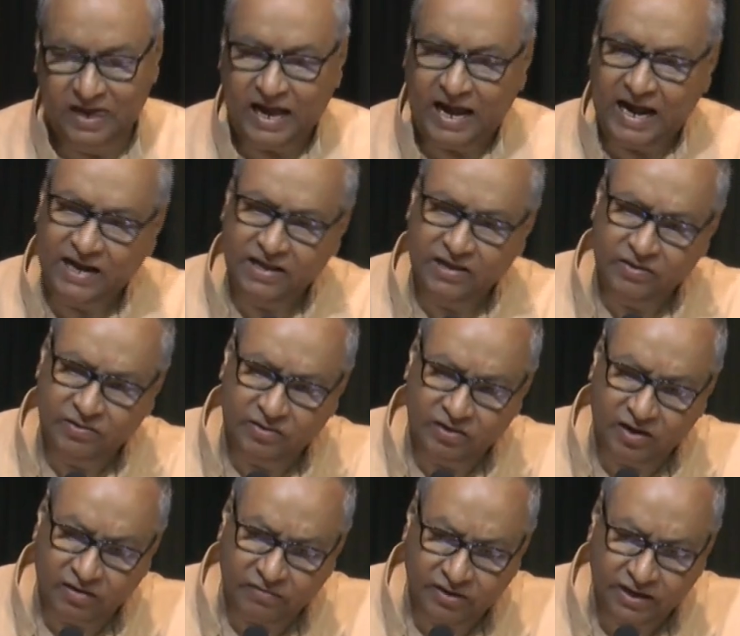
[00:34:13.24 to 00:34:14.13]
And they
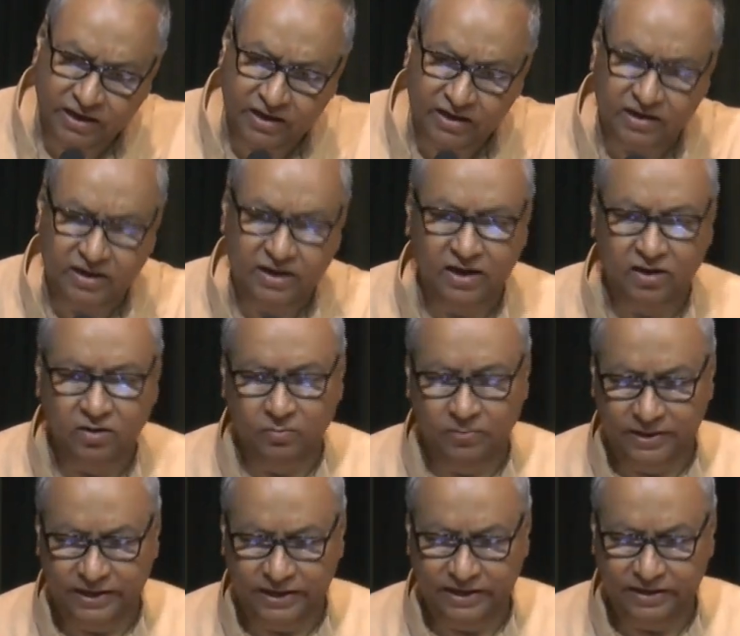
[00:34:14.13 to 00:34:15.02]
were governing
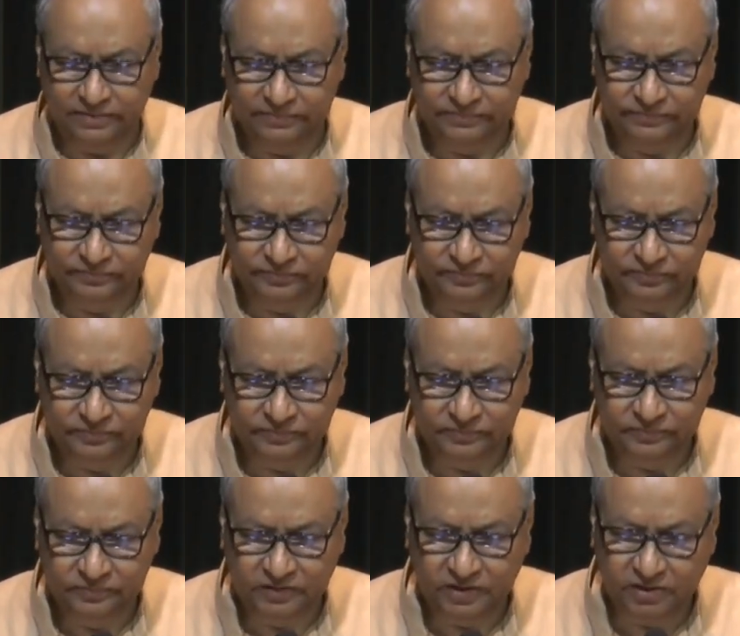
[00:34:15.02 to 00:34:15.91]
Kanyakumari.
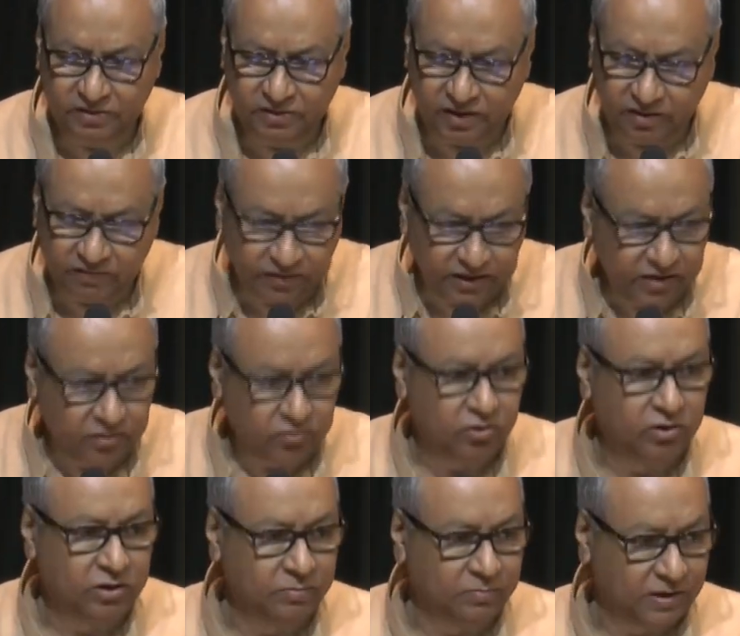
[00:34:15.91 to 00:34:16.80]
They were governing
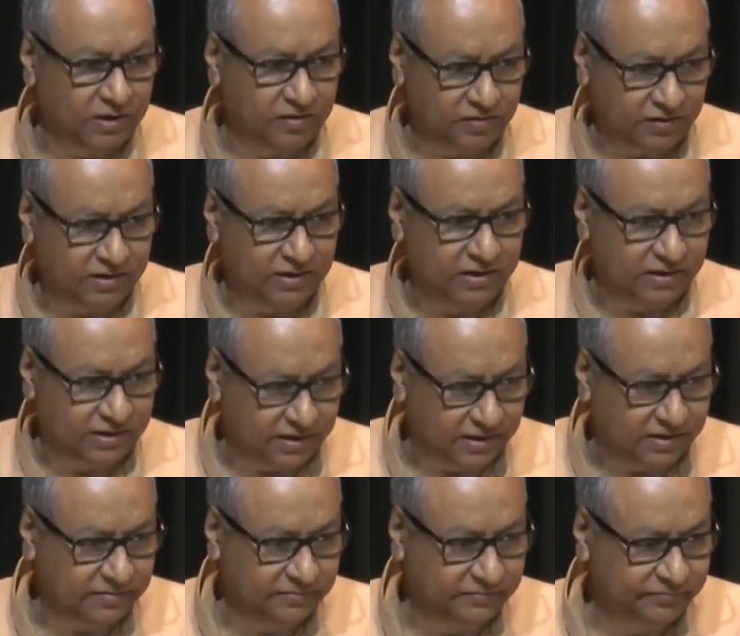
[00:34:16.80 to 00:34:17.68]
Kohima, sitting
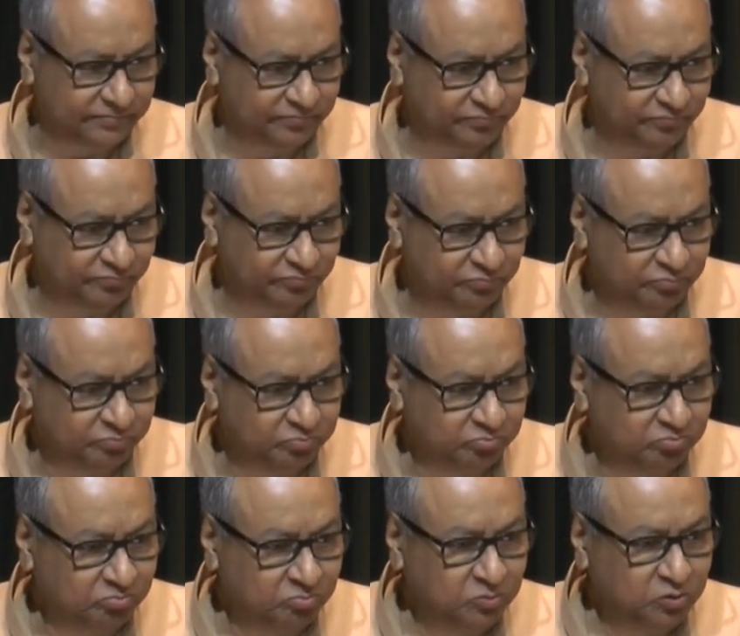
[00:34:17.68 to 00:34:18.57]
there.
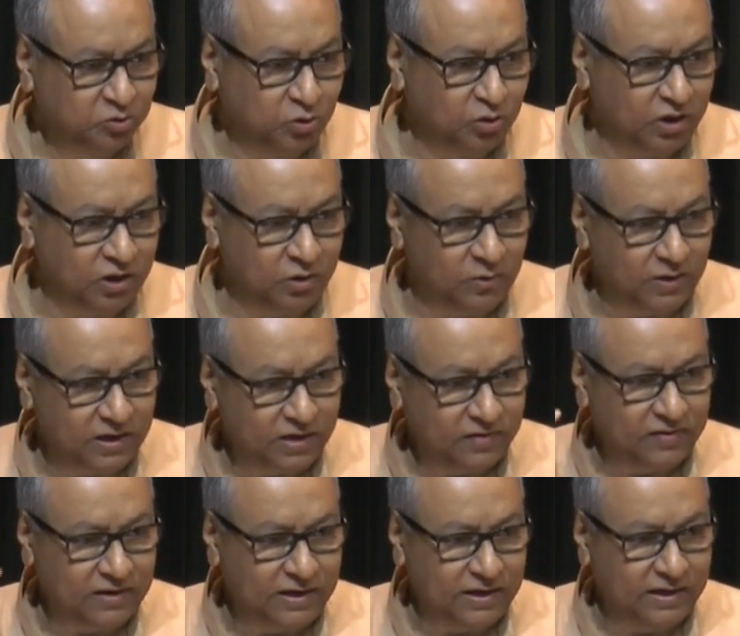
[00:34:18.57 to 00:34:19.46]
So you
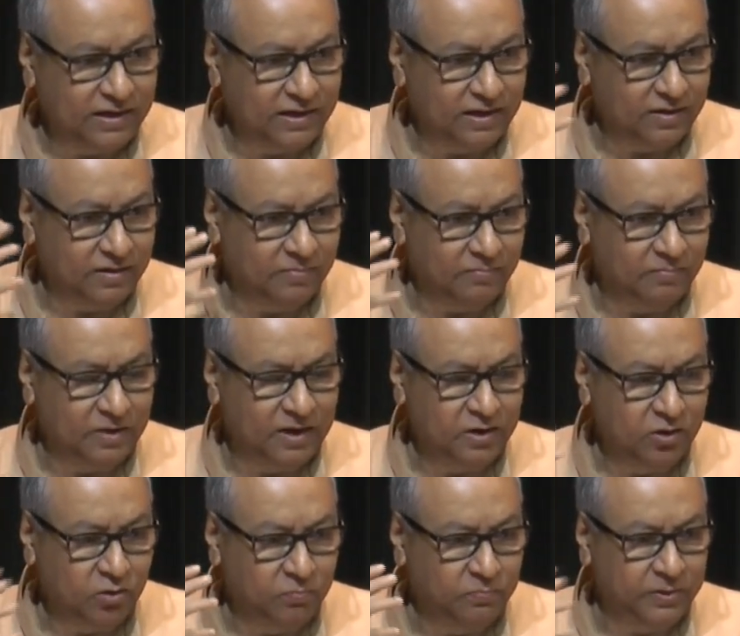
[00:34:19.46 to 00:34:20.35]
understand the
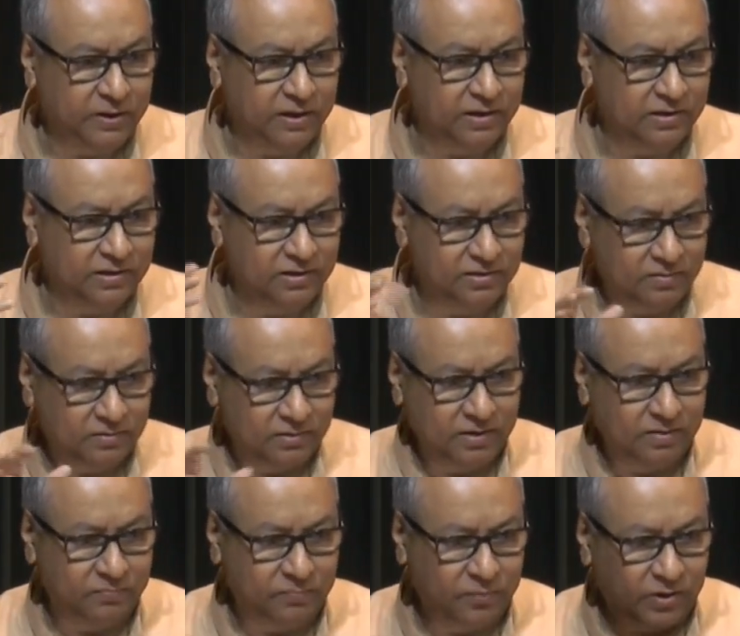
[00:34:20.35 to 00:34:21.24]
myopic,
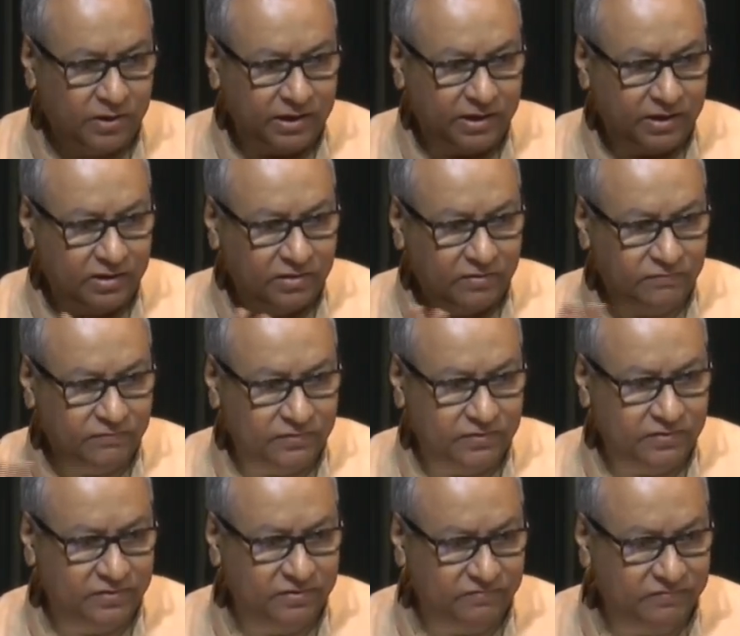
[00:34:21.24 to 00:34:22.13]
the point of
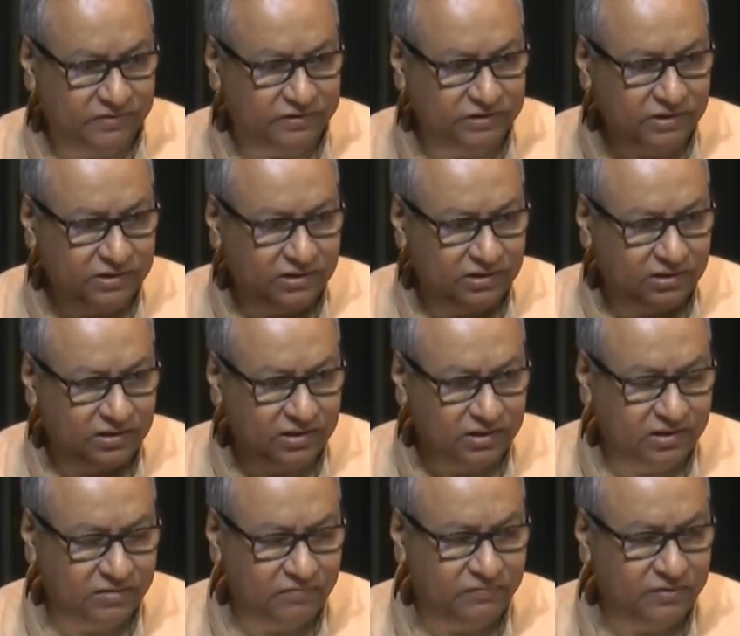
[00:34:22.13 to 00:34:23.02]
the vision,
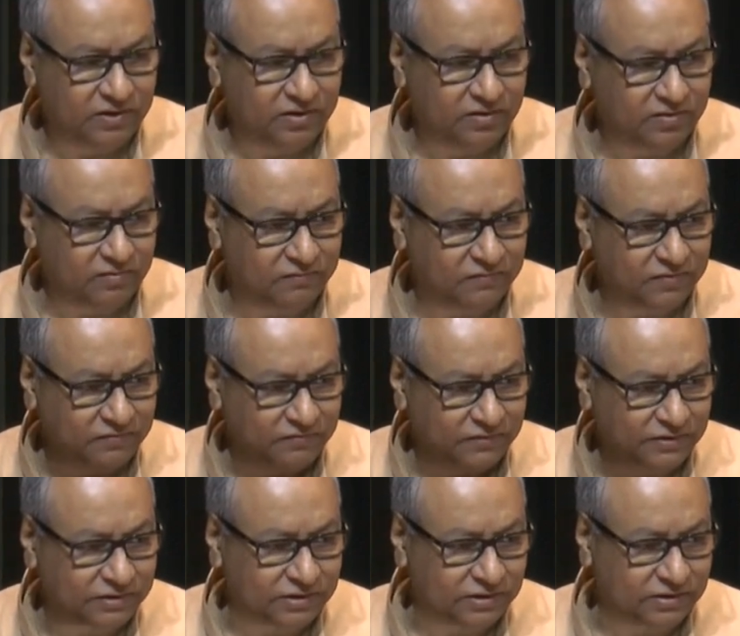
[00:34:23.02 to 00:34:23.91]
the difference of the
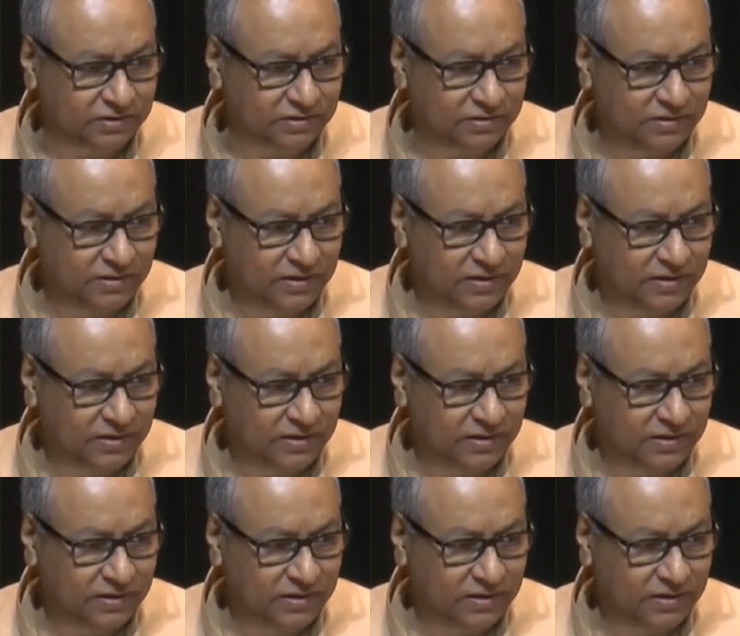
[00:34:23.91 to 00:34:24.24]
vision.